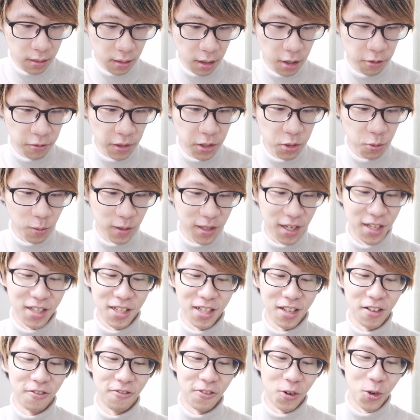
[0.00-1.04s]
oh, this one
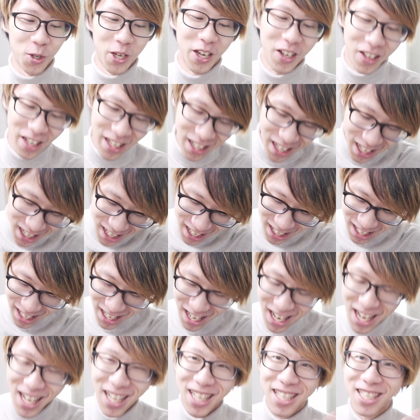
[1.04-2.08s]
doesn't unfortunately.
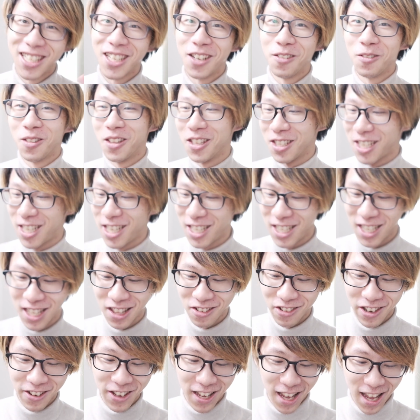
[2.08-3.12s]
So the
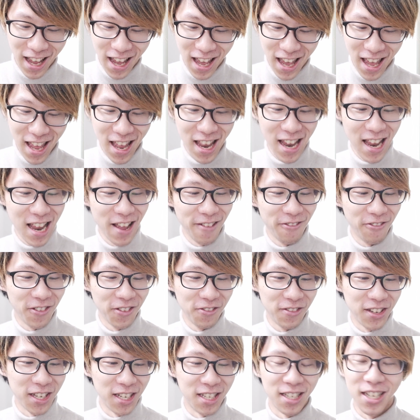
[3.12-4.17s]

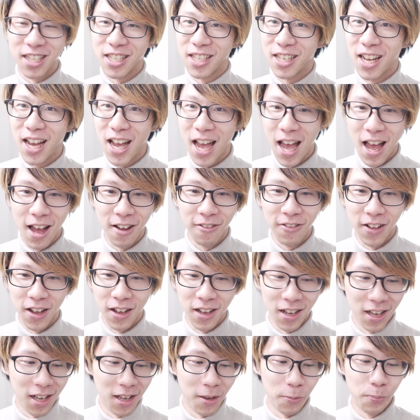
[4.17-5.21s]
TT350 does not have
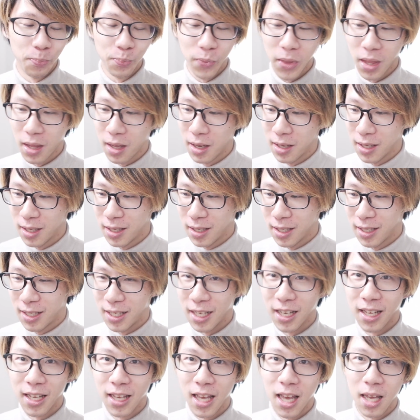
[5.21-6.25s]
a
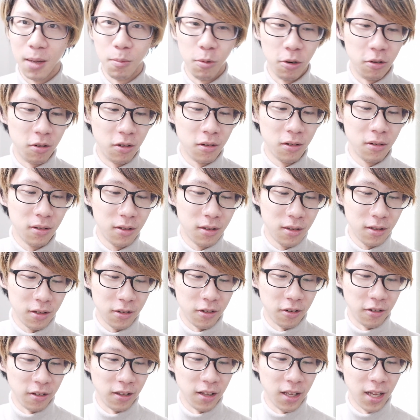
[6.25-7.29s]
sync cable
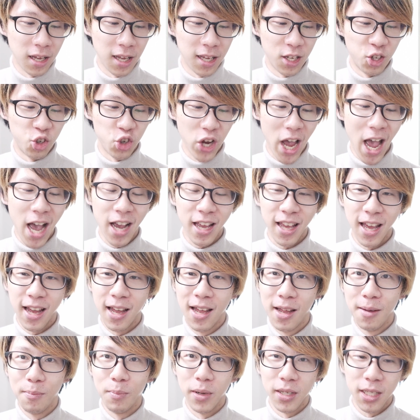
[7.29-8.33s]
sort of like jack,
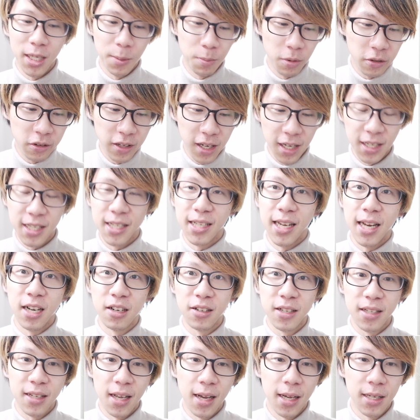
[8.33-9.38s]
but typically a
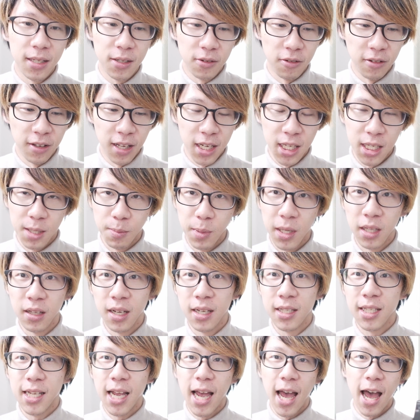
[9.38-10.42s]
standard size sort of like
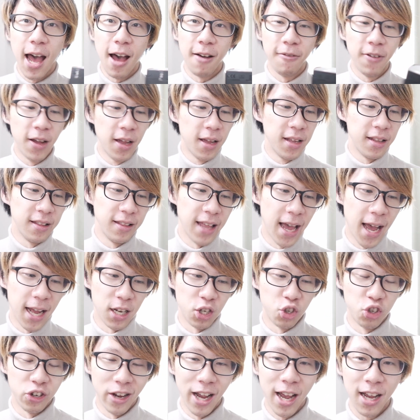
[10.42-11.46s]
speedlights have
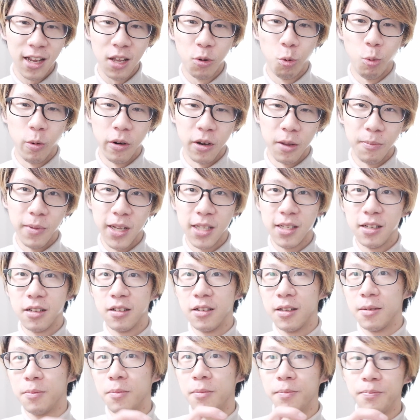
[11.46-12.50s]
that jack where you
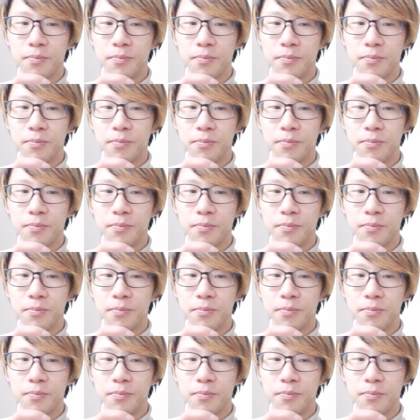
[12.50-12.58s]
basically